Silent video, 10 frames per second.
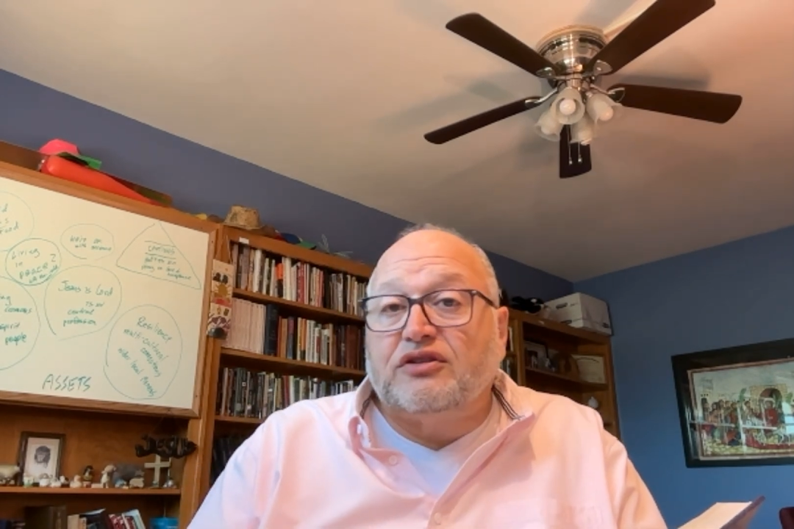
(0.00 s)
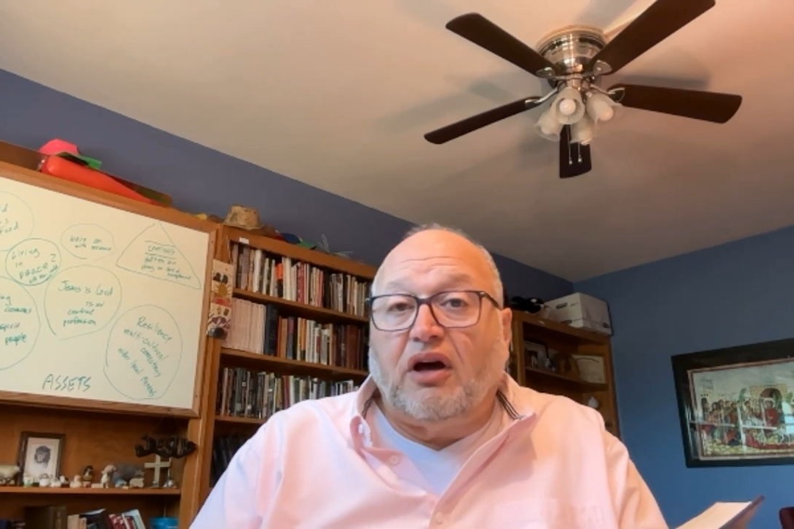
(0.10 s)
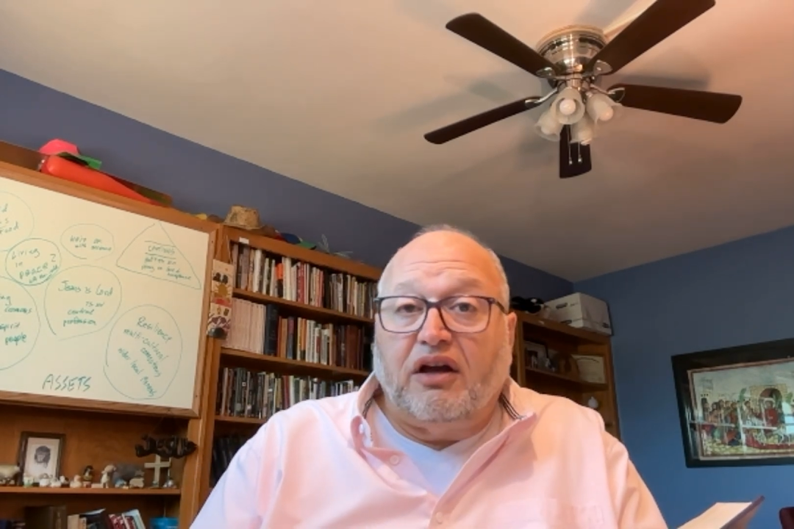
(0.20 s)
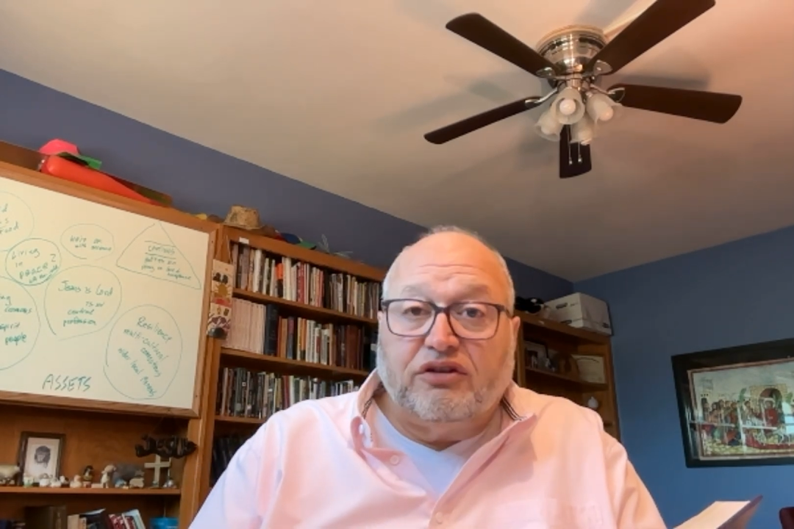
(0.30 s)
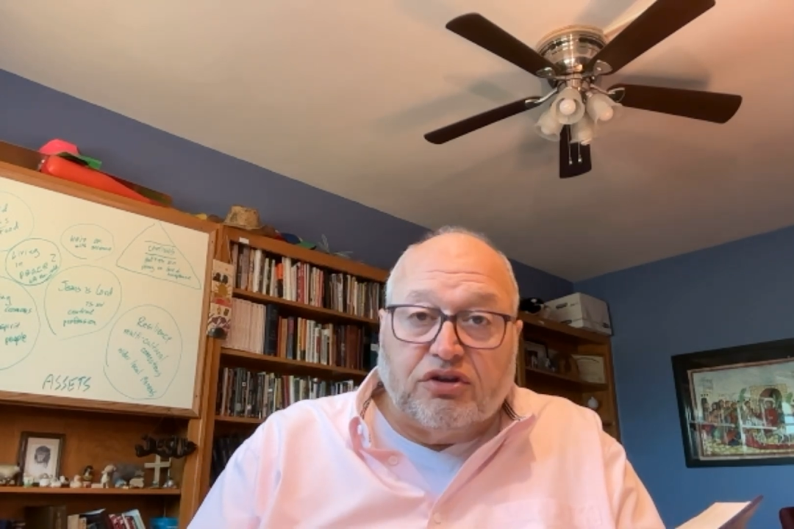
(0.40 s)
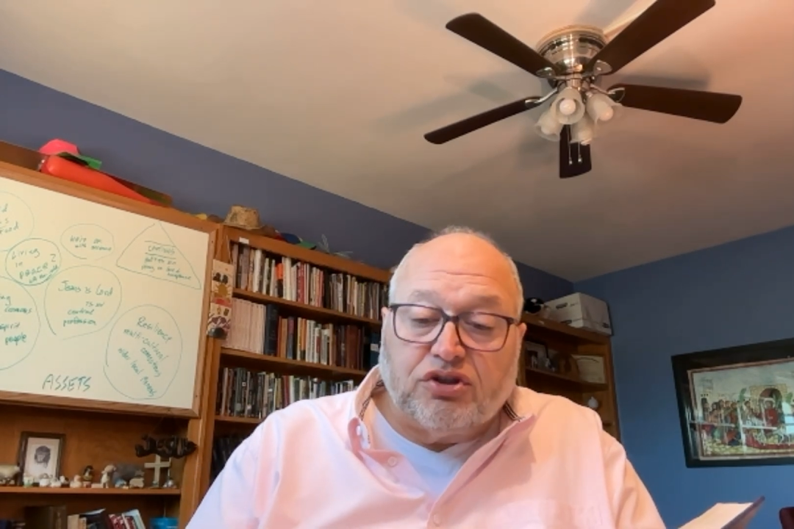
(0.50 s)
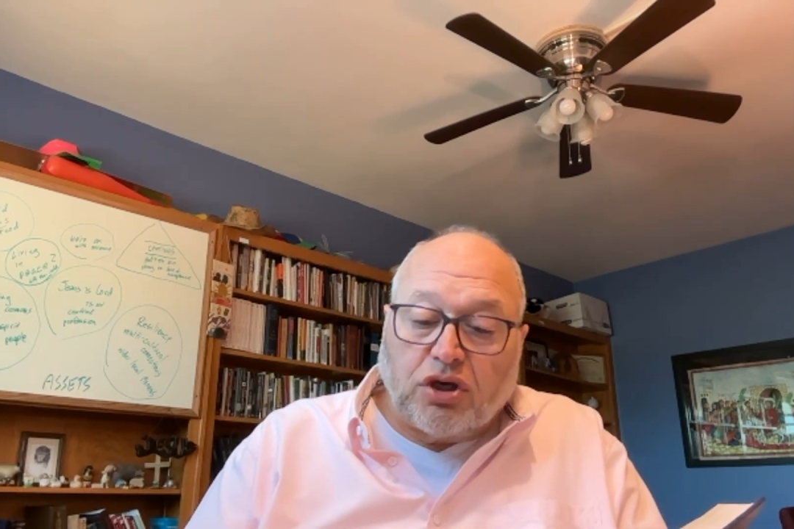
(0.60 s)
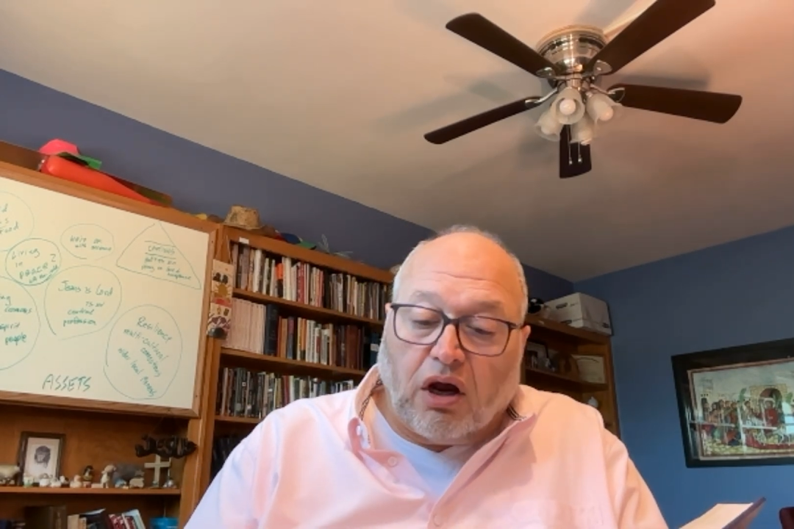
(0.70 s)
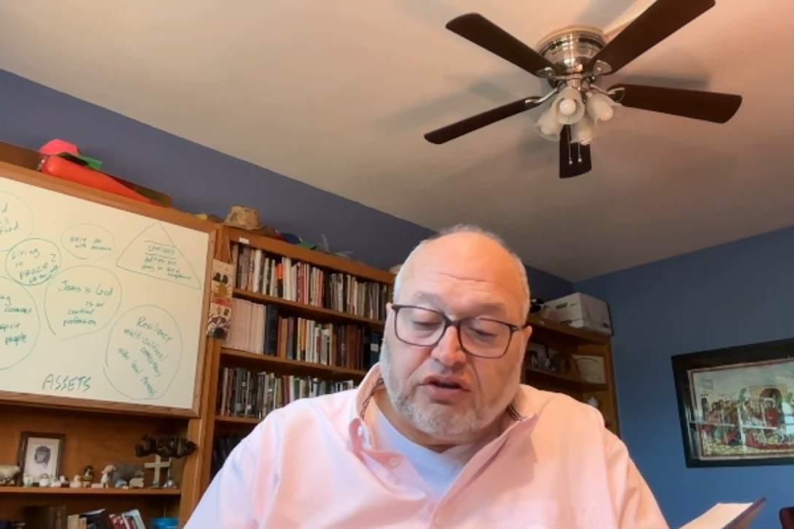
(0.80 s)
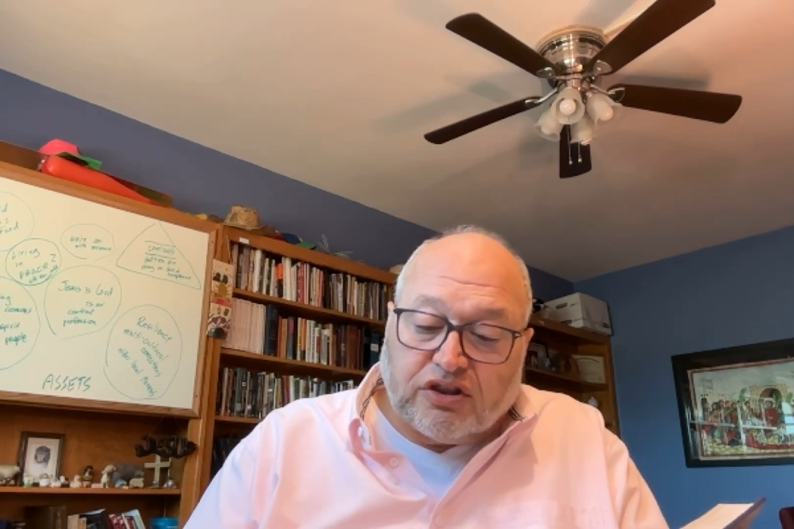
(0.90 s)

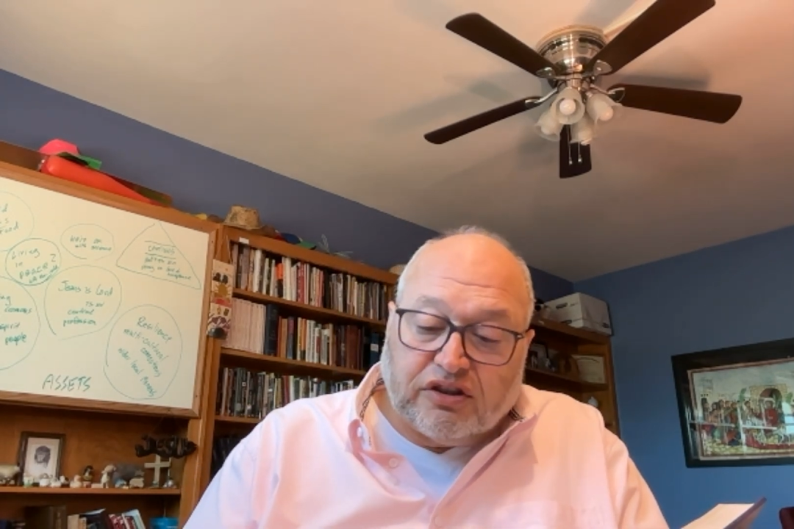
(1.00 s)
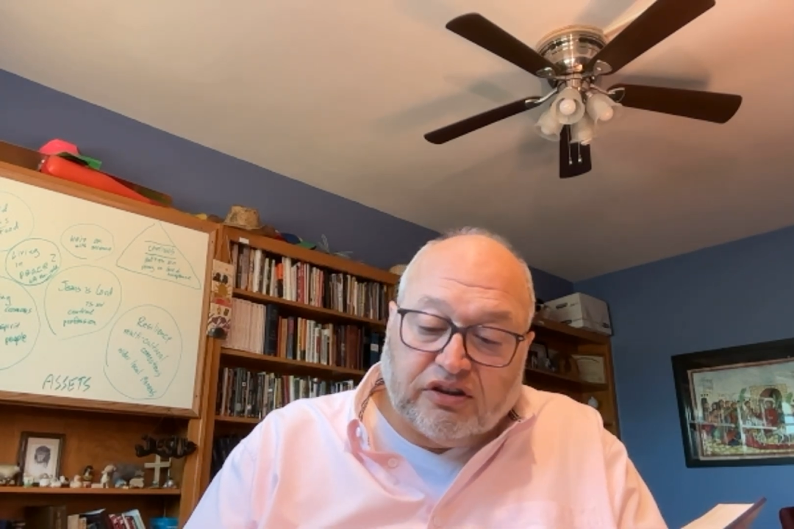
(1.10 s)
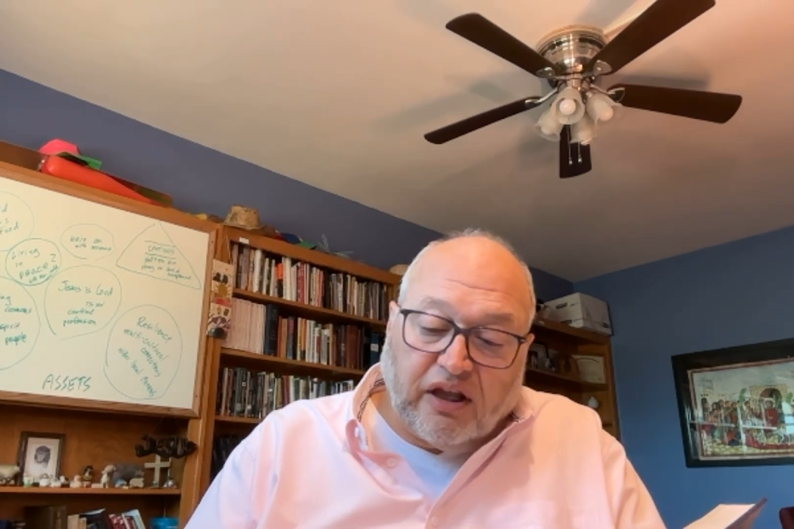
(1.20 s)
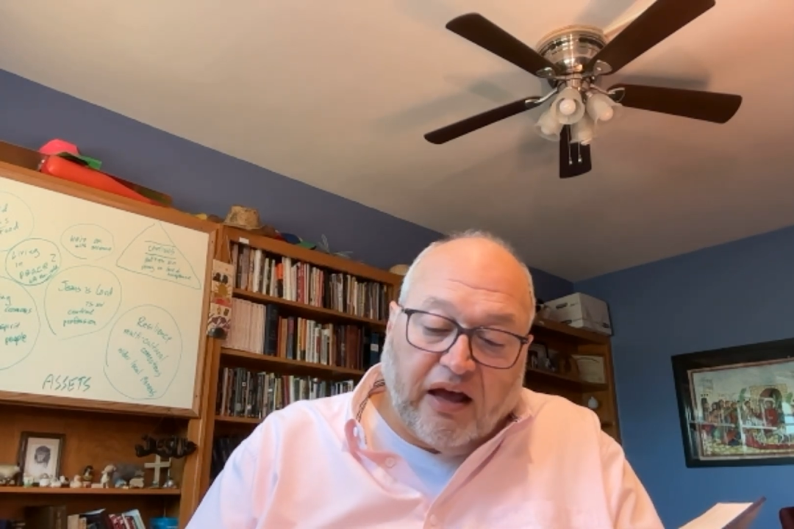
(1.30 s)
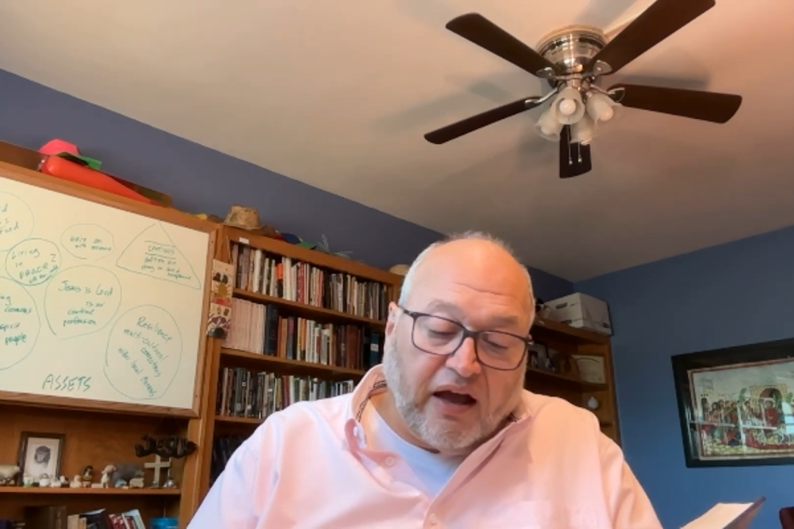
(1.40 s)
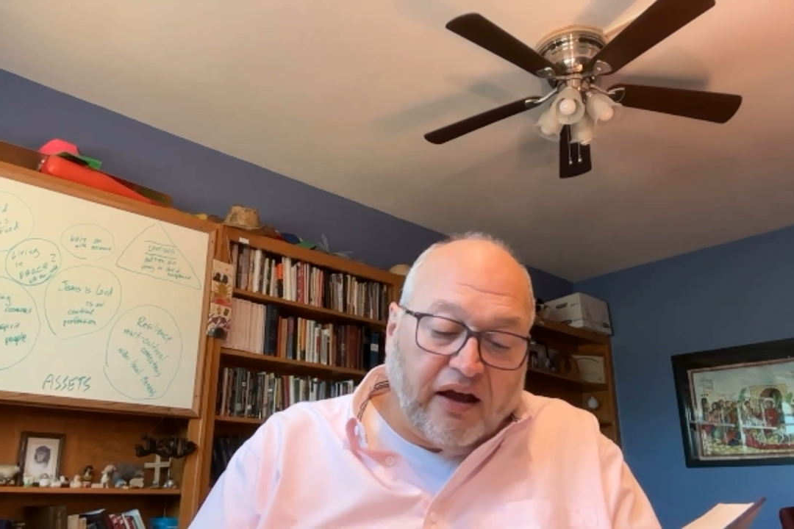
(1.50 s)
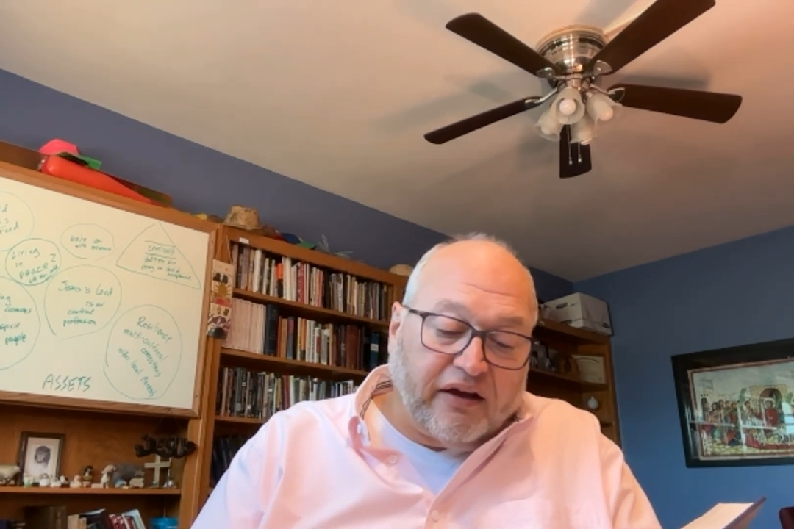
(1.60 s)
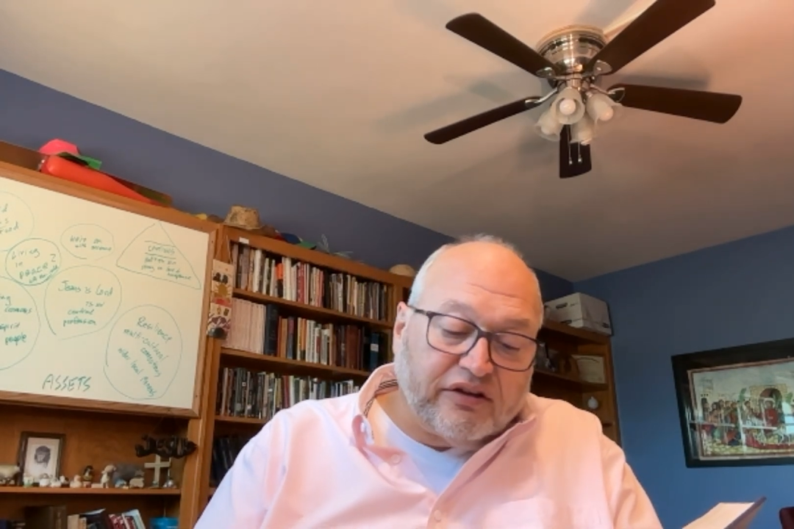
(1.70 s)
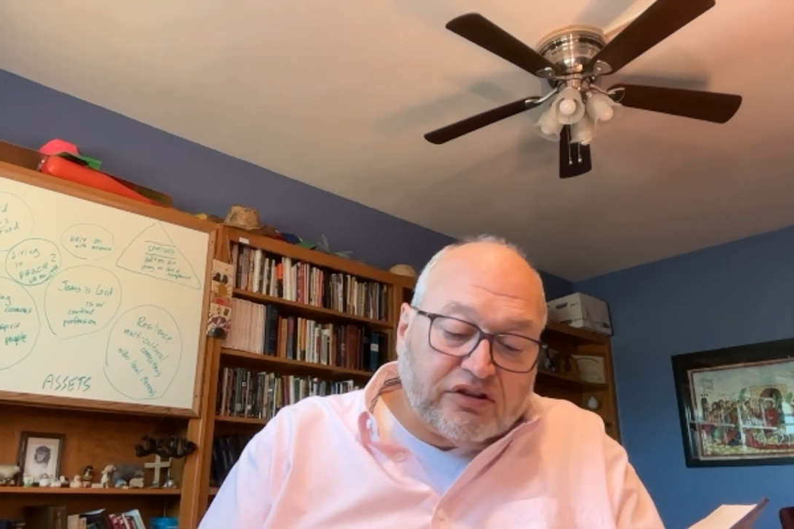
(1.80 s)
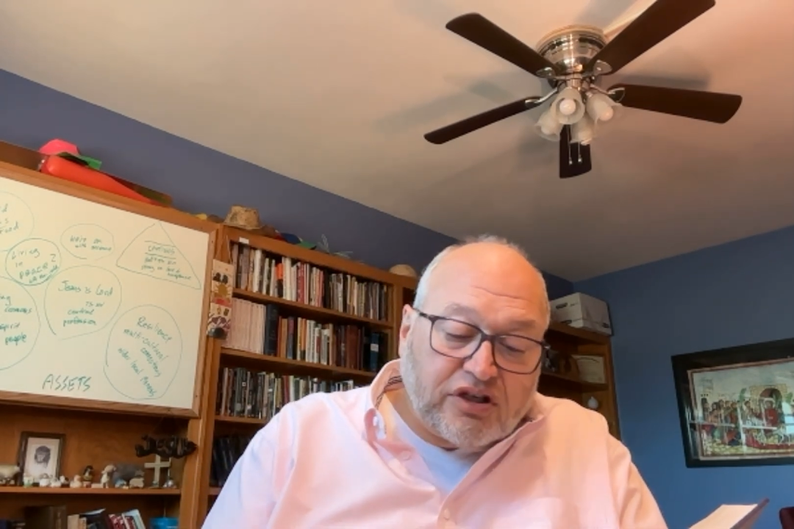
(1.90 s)
uncharted
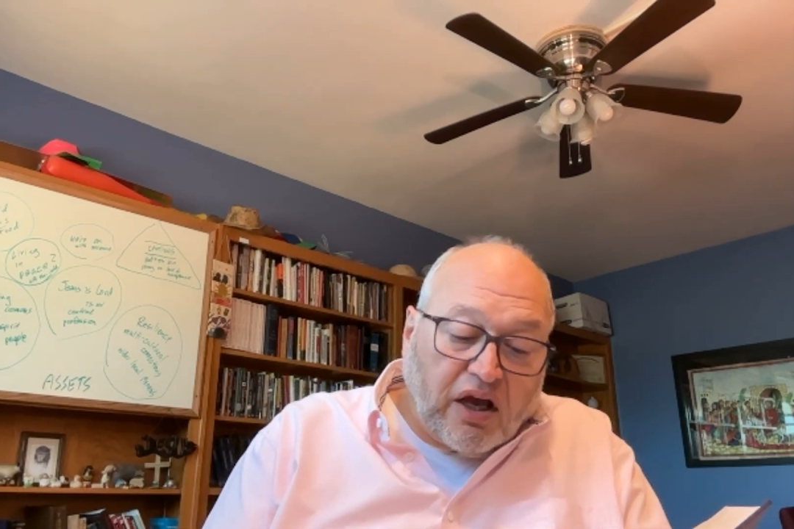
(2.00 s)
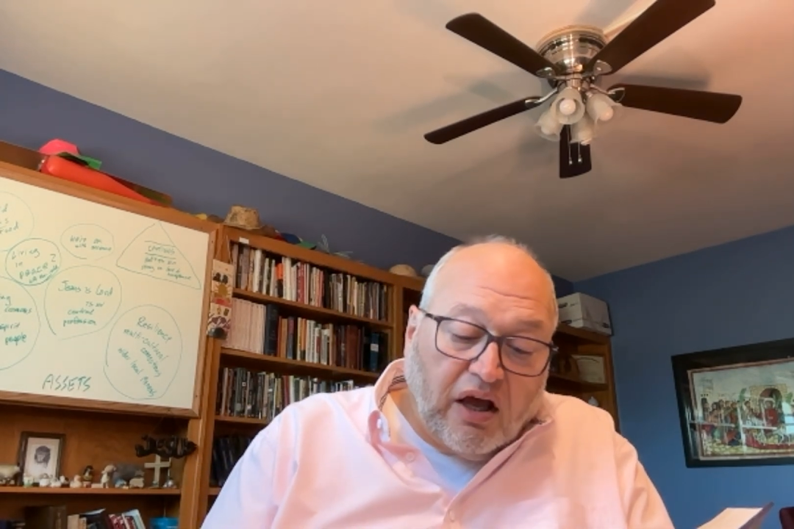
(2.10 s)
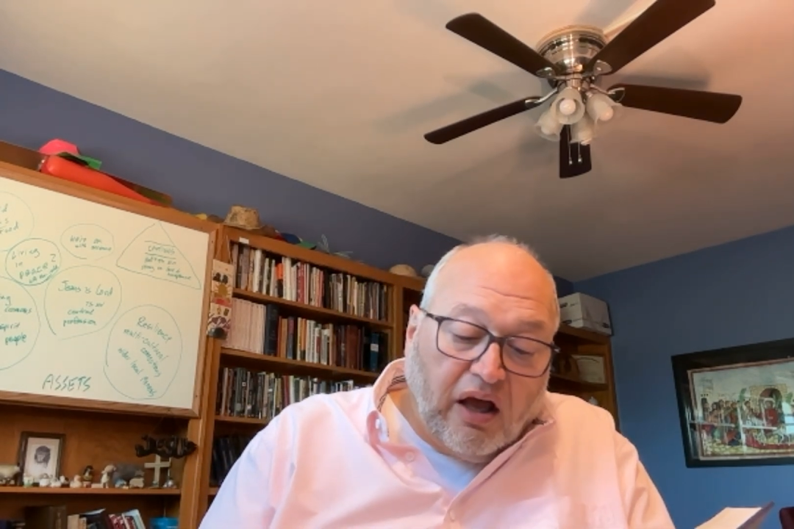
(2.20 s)
land